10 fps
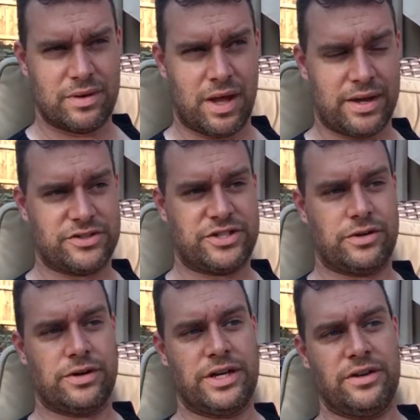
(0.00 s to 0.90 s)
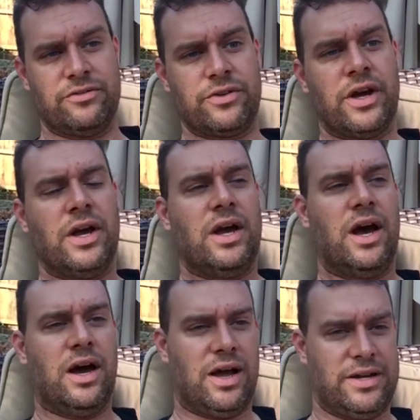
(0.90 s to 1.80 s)
I guess, tyranny of
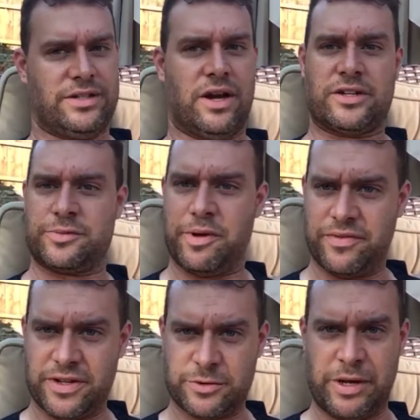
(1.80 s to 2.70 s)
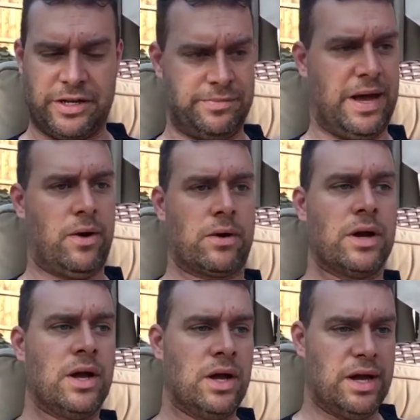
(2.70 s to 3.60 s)
Antiochus Epiphanes being in power
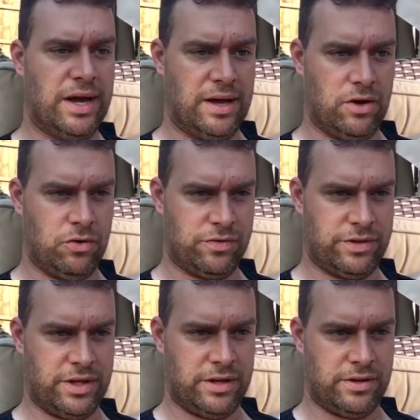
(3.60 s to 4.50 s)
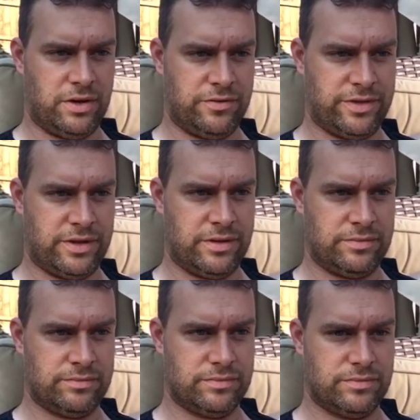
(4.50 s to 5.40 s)
over the
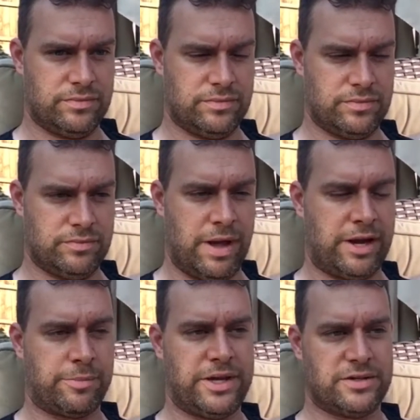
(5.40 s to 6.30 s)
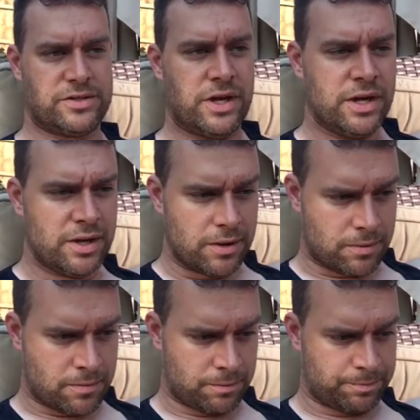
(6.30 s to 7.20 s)
Maccabees.
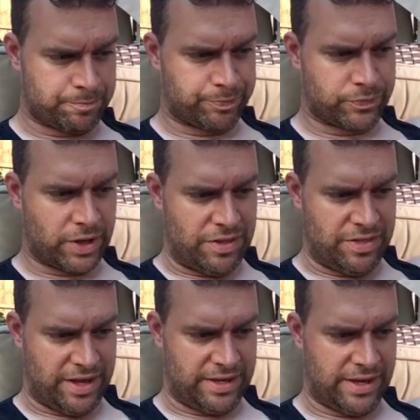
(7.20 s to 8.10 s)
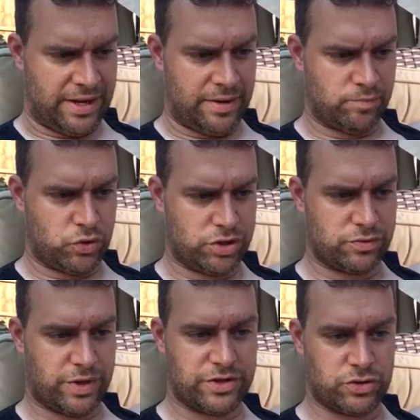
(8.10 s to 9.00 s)
They
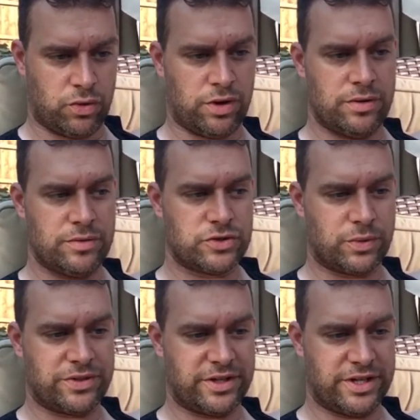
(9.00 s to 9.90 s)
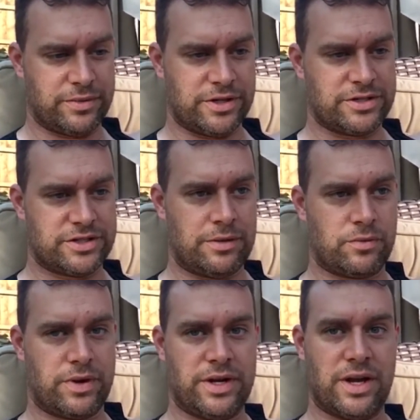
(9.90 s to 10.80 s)
couldn't read the Torah, so what they did was they
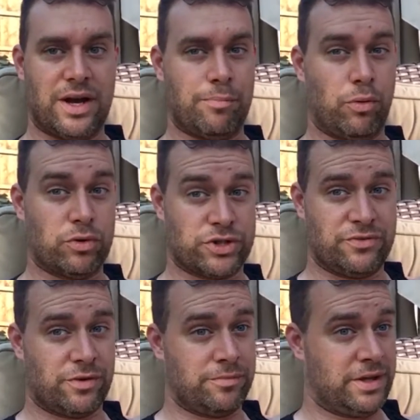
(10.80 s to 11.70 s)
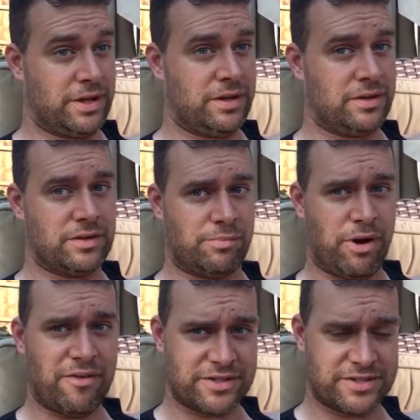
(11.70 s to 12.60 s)
would read a portion from the
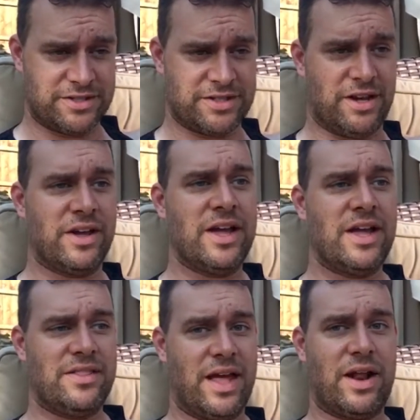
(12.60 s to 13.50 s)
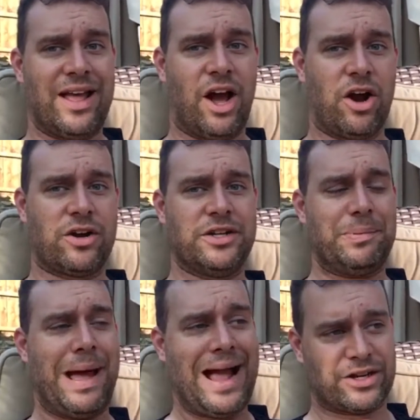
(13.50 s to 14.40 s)
prophets and stuff that harkened
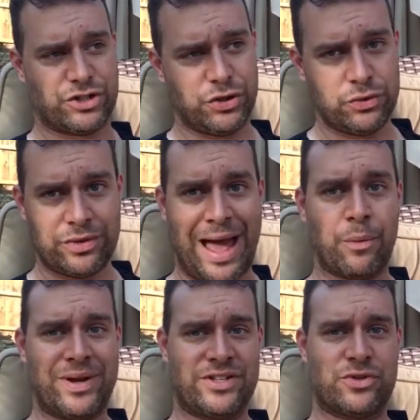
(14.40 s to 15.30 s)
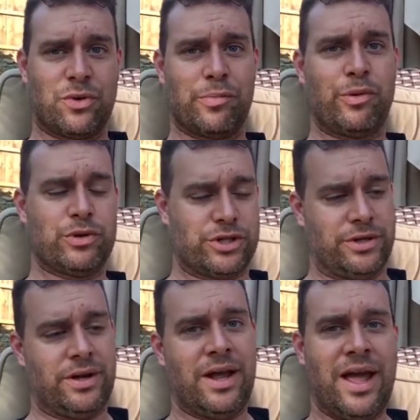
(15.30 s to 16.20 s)
back to that week's Torah
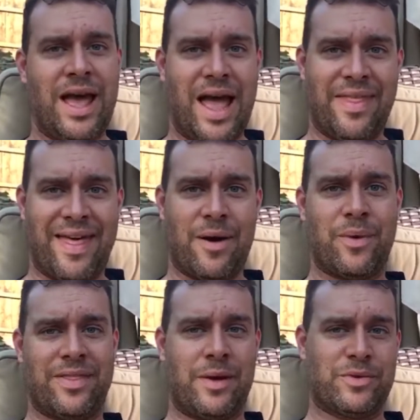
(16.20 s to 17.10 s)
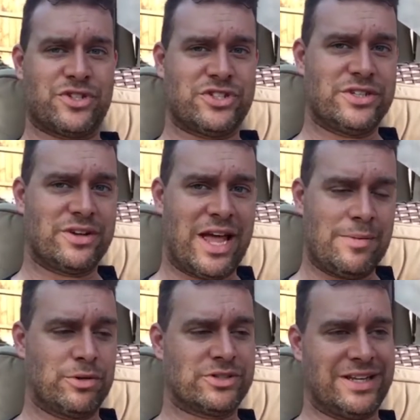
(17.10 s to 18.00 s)
portion, and that way they were still
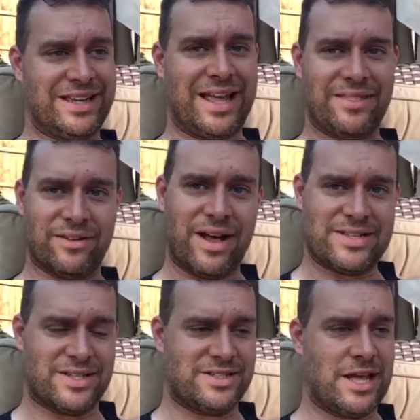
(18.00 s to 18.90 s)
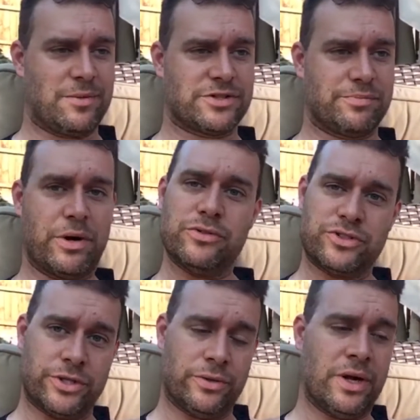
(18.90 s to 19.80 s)
able to get the lessons they were
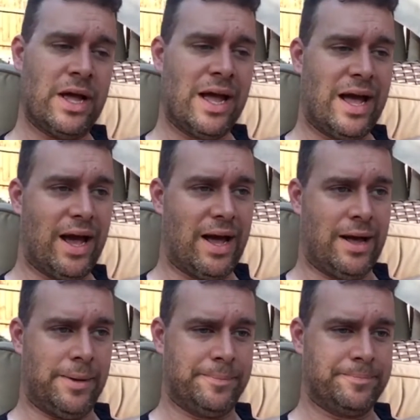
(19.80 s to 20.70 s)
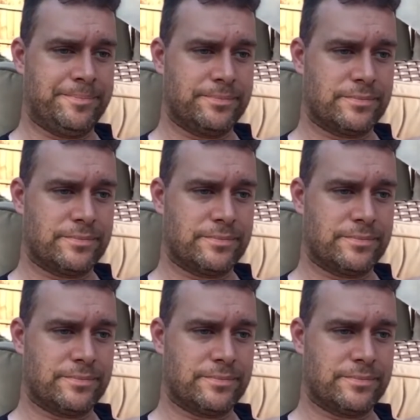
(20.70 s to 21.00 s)
supposed to. Um,